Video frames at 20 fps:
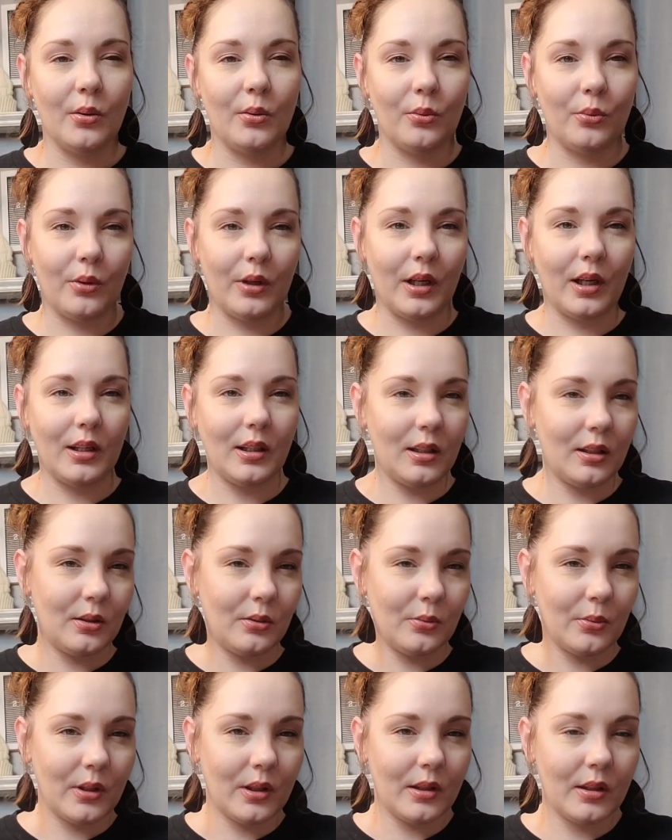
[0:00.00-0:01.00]
what I
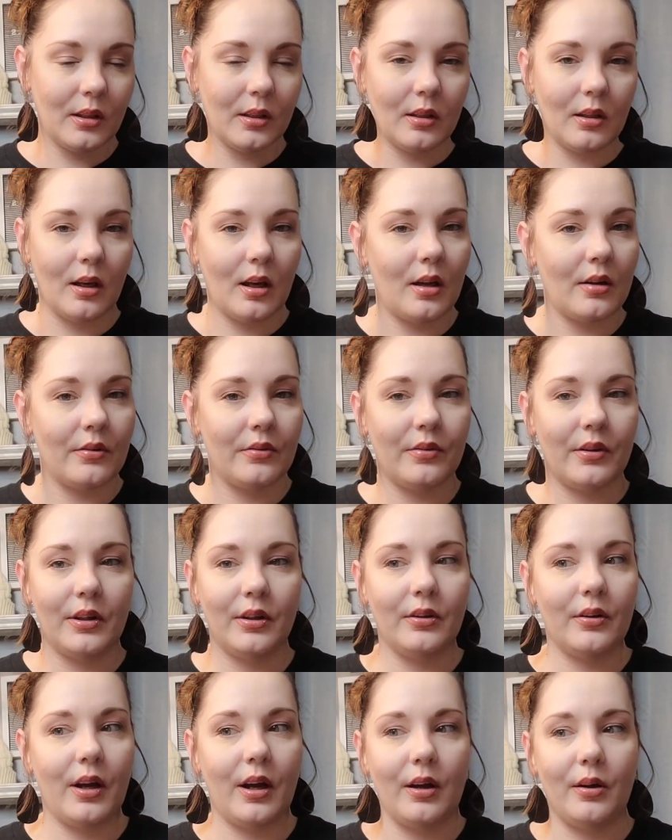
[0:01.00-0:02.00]
needed with it. I'll
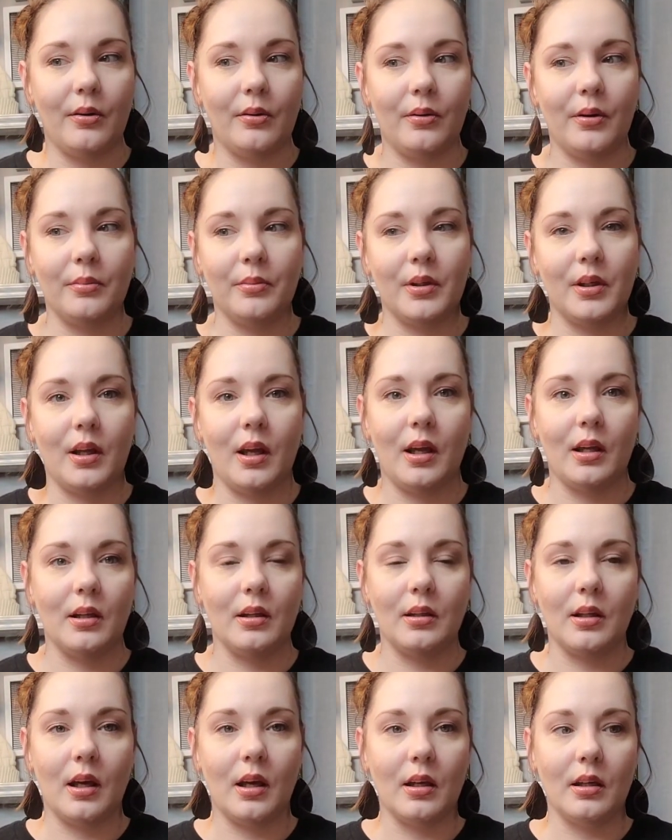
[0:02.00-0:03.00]
figure how I'm gonna
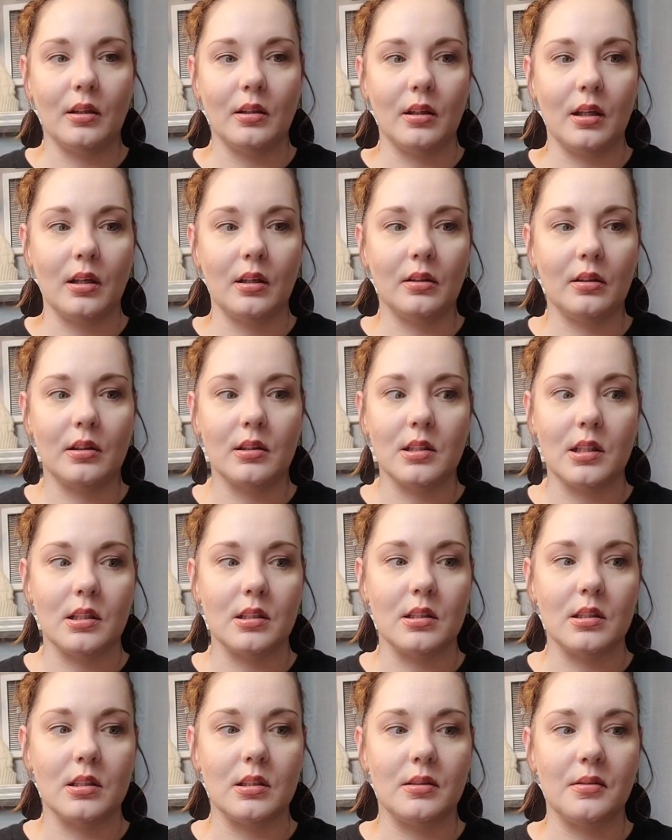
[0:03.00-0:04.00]
edit that in that, because
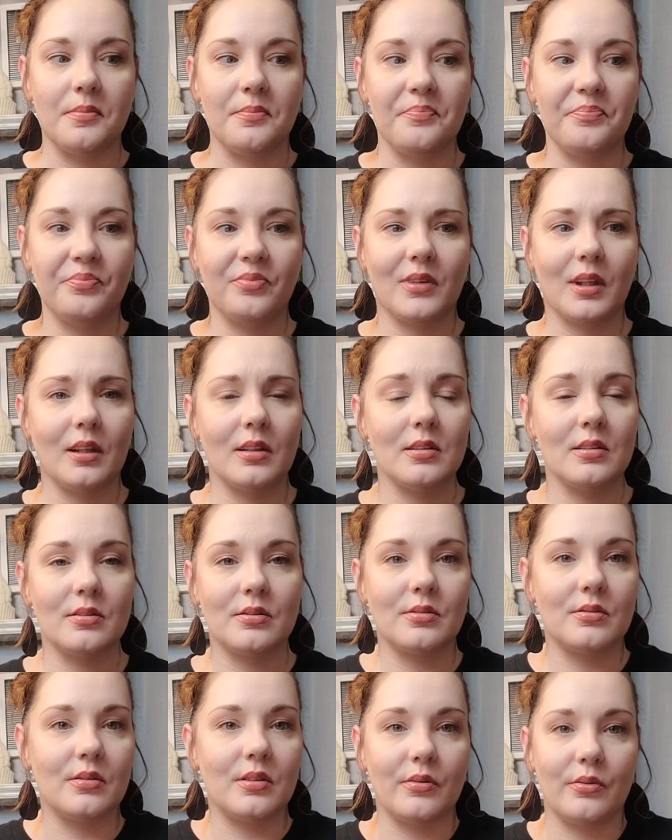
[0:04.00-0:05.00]
that's
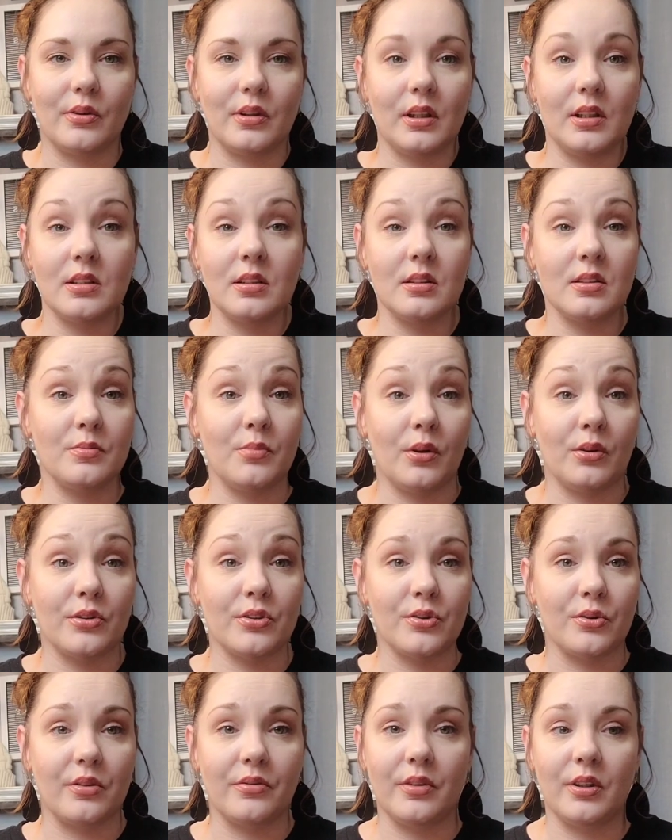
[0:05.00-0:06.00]
really just a small
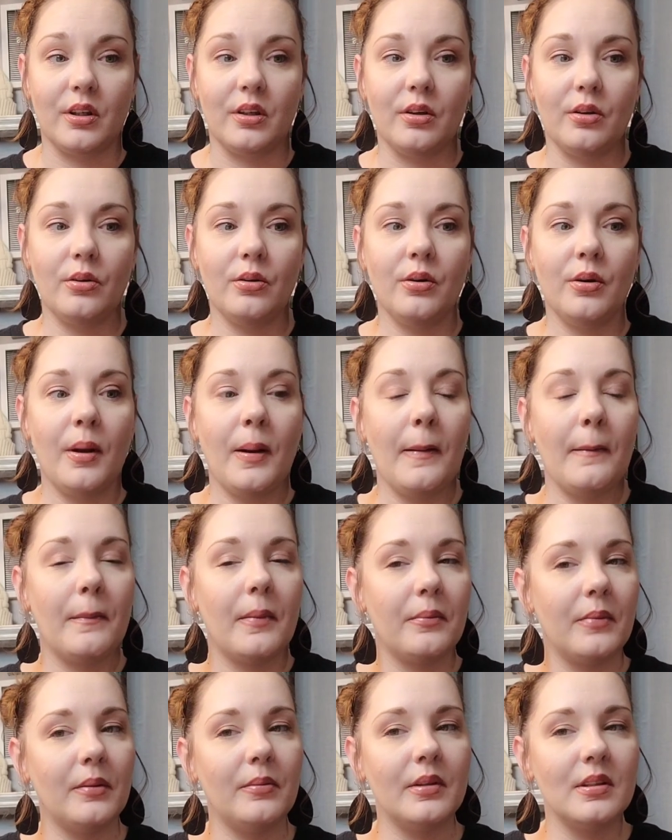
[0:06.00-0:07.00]
short video.
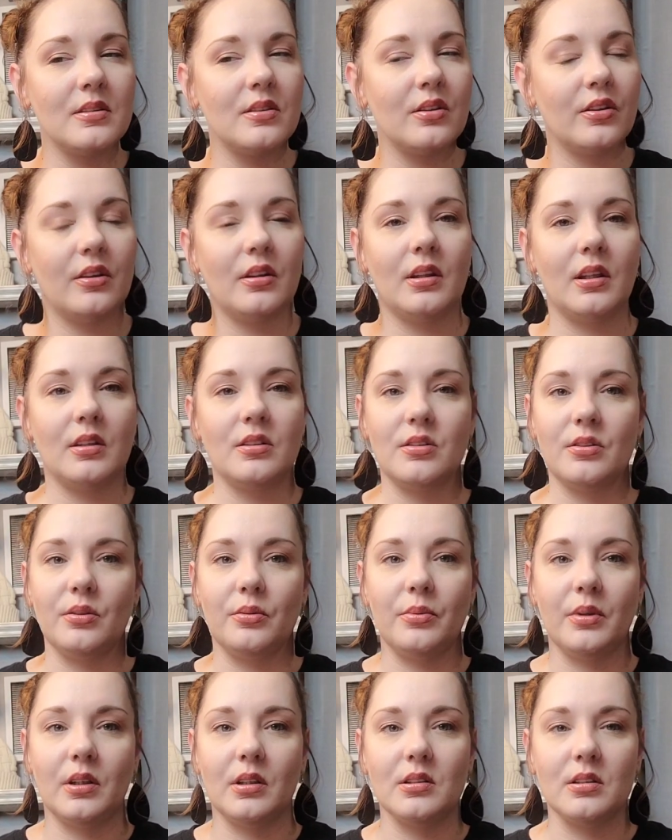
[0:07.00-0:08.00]
But maybe that's a good thing too,
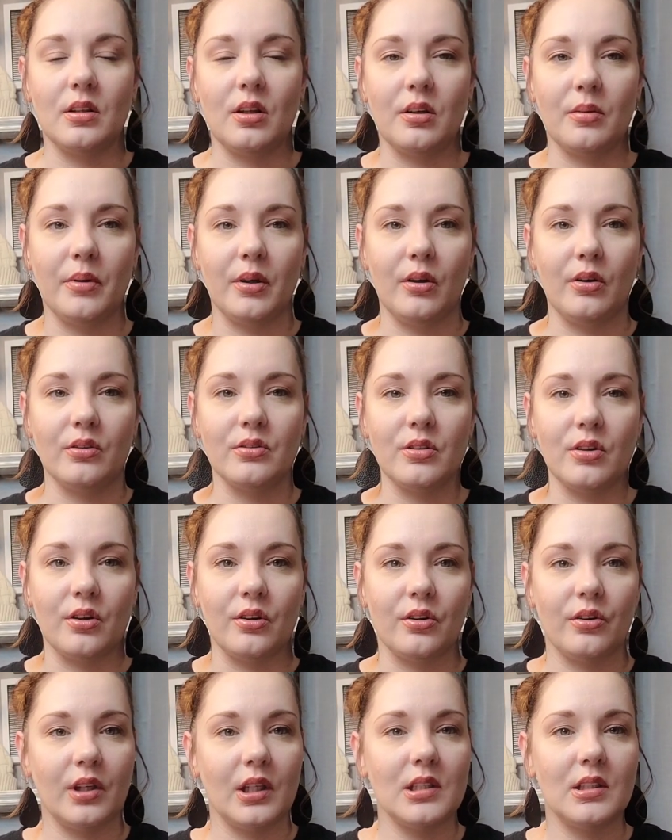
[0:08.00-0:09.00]
because a lot of my hauls are
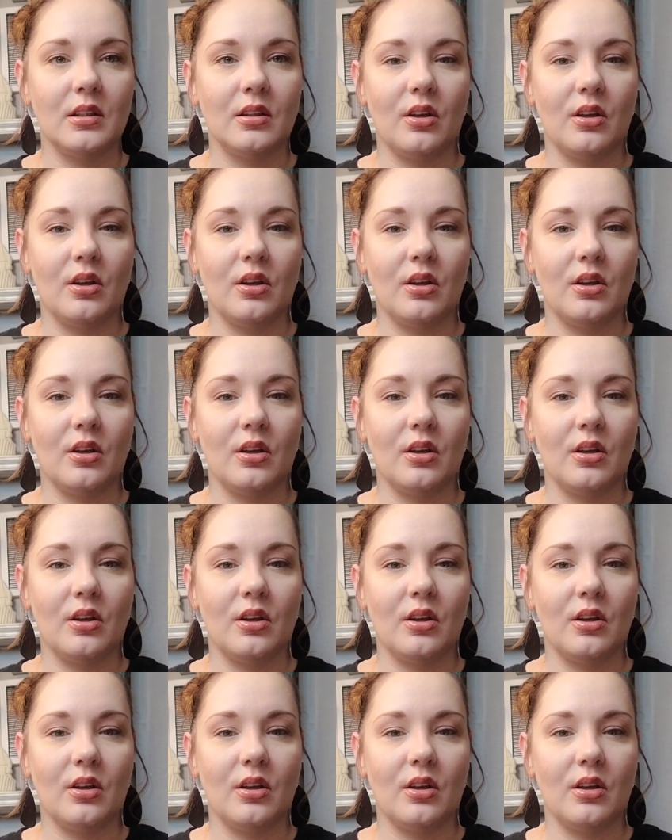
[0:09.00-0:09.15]
crazy